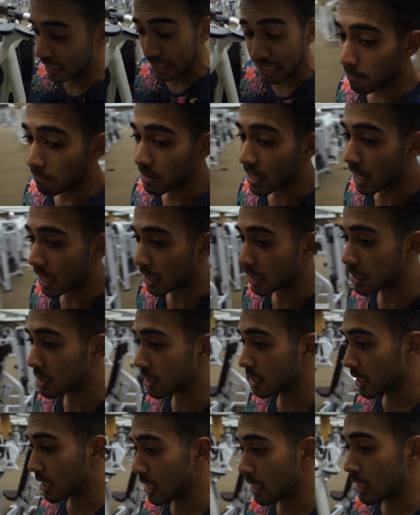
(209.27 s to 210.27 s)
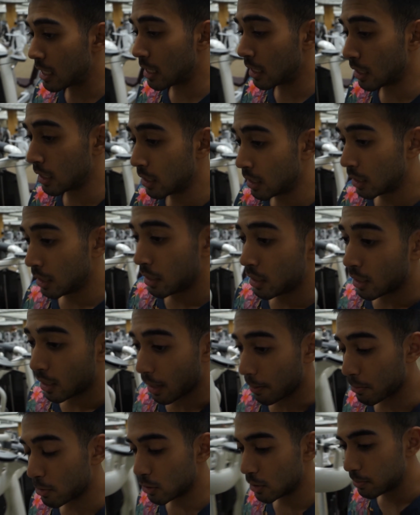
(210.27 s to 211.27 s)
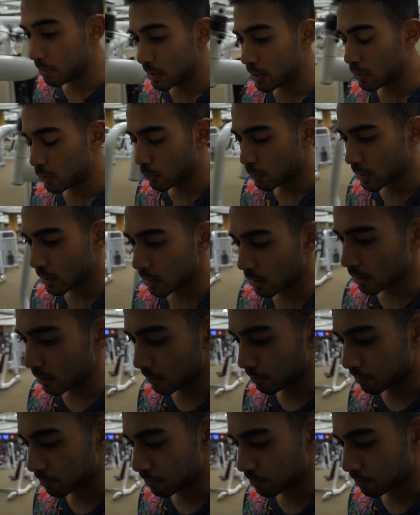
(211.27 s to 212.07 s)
But yeah, today I'm gonna be doing,